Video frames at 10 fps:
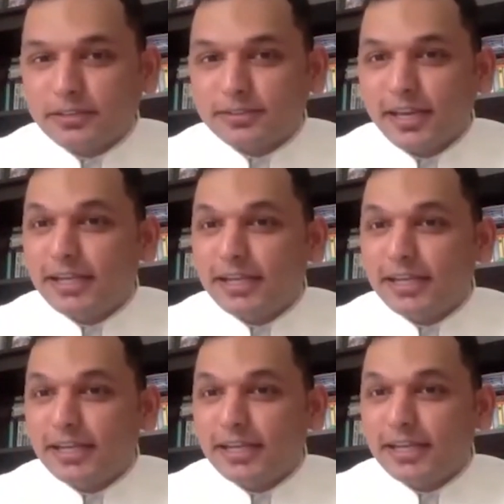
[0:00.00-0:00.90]
He doesn't
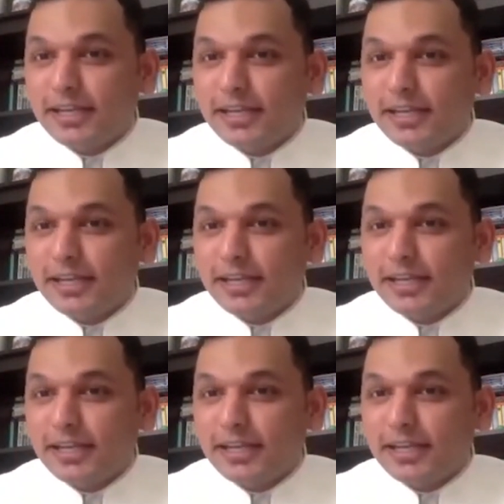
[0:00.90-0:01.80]
own a Mercedes
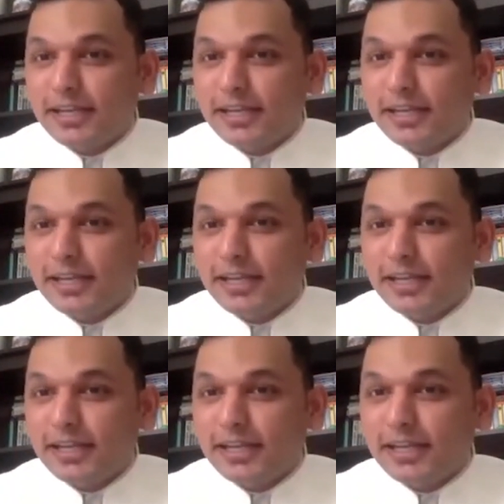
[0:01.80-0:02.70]
and he is selling a
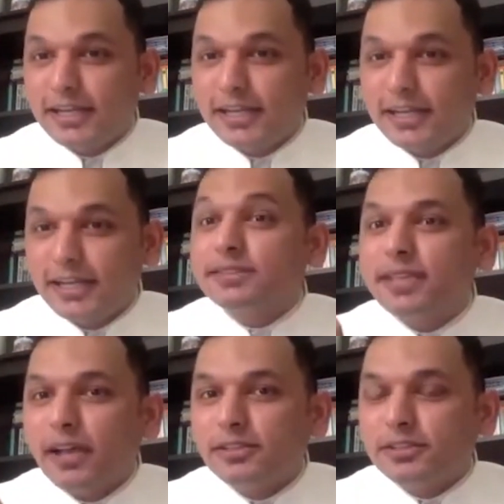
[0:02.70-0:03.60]
Mercedes. That is
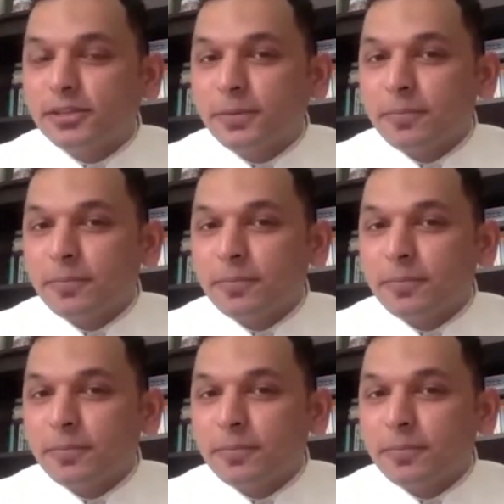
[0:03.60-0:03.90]
sales.